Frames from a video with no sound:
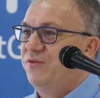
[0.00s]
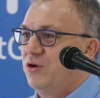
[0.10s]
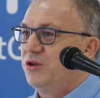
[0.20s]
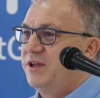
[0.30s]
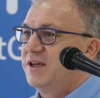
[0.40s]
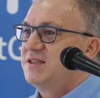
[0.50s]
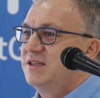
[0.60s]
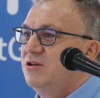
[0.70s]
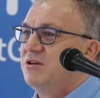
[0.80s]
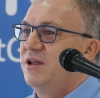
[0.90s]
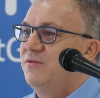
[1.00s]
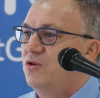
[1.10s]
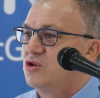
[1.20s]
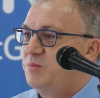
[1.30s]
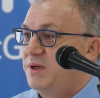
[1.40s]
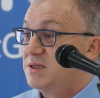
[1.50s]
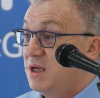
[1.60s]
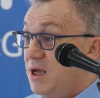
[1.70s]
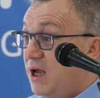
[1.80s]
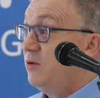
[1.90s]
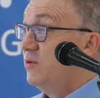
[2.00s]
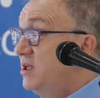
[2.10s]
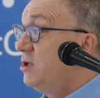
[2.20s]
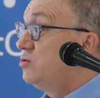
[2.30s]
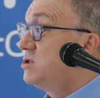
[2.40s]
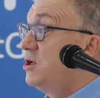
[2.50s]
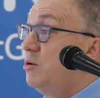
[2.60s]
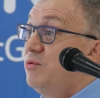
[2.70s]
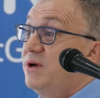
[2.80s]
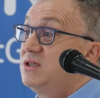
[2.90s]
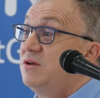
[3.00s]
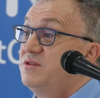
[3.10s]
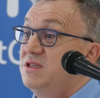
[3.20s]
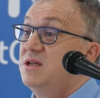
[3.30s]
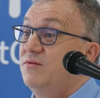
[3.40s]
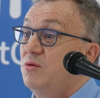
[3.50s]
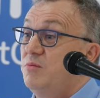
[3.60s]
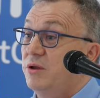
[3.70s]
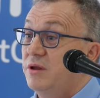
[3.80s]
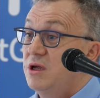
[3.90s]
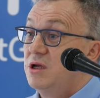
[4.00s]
for terrestrial than for space. And we need to stay abreast of this development.